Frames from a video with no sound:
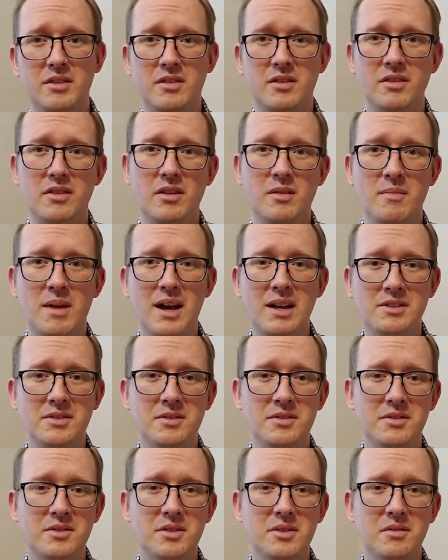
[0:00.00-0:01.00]
your
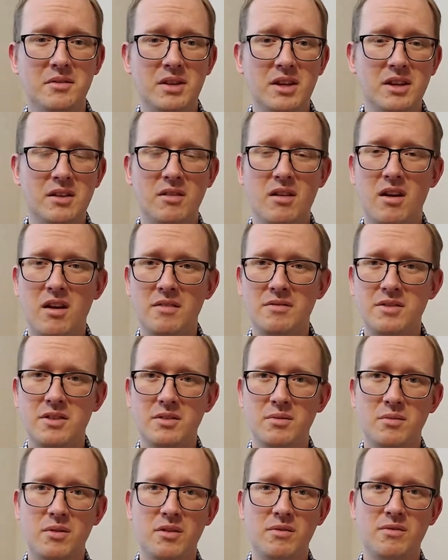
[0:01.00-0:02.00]
master's degree or off to the
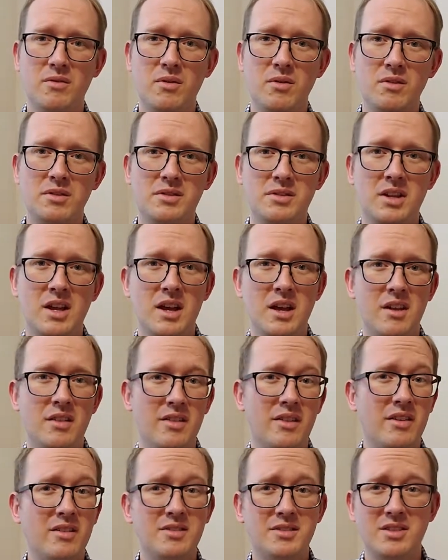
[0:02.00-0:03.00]
workforce,
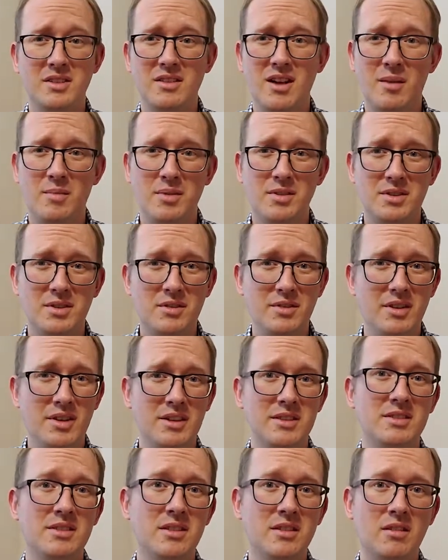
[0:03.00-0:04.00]
there's still
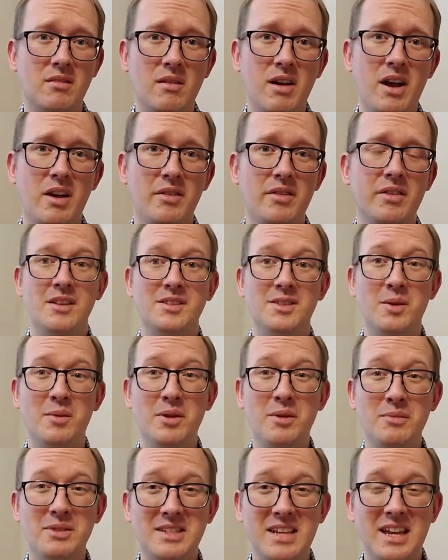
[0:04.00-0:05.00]
opportunities. Look around. So when
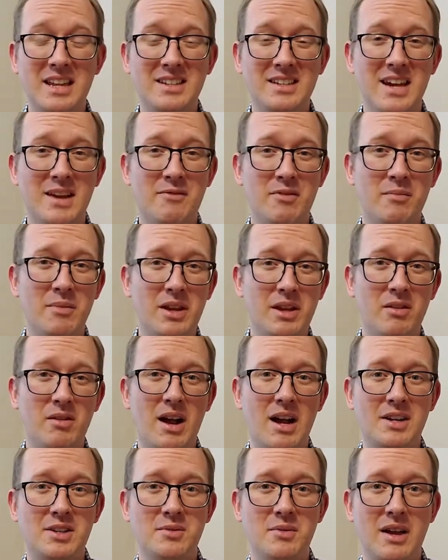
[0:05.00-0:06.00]
it was getting time for me to
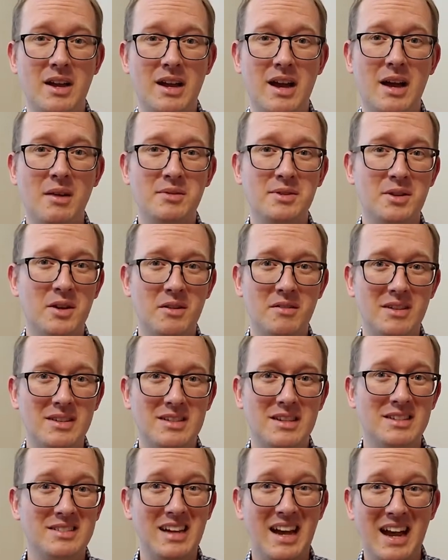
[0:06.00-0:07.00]
graduate, I was nervous
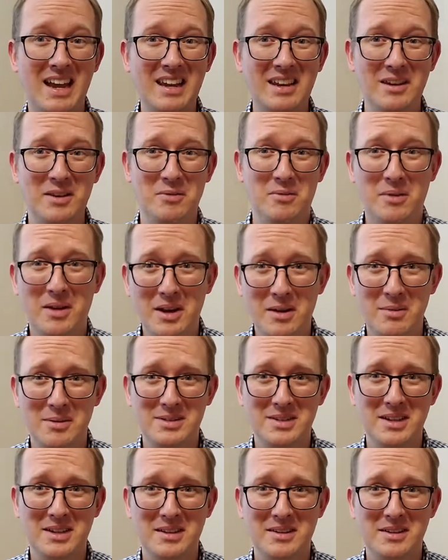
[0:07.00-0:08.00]
because I didn't know what I was
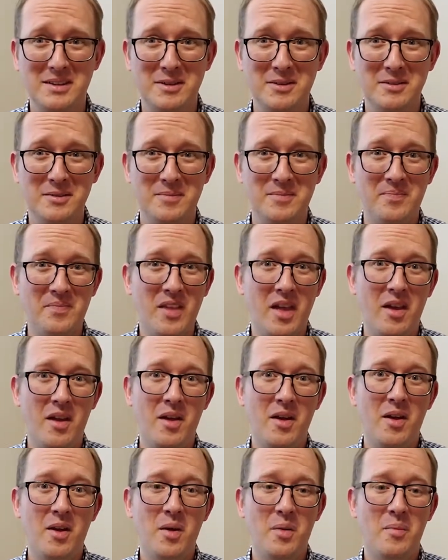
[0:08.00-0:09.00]
going to do.
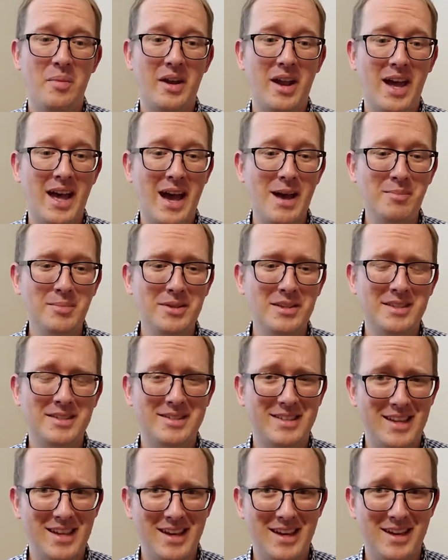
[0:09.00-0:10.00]
But I happened to
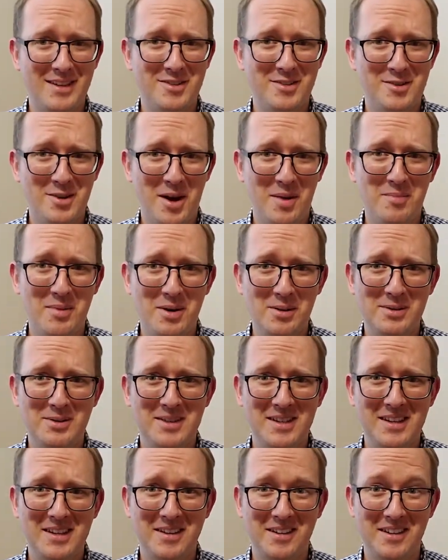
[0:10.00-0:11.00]
see a job
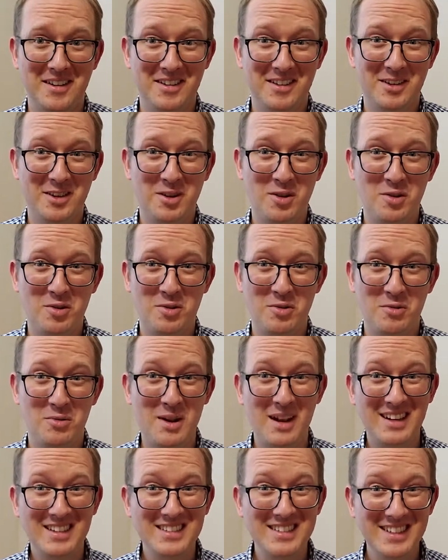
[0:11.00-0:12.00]
posting on
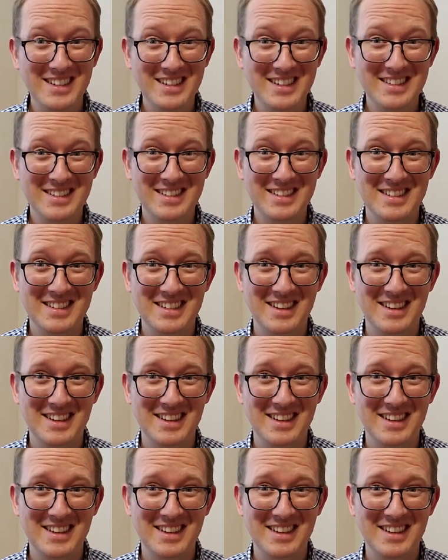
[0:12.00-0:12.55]
Craigslist.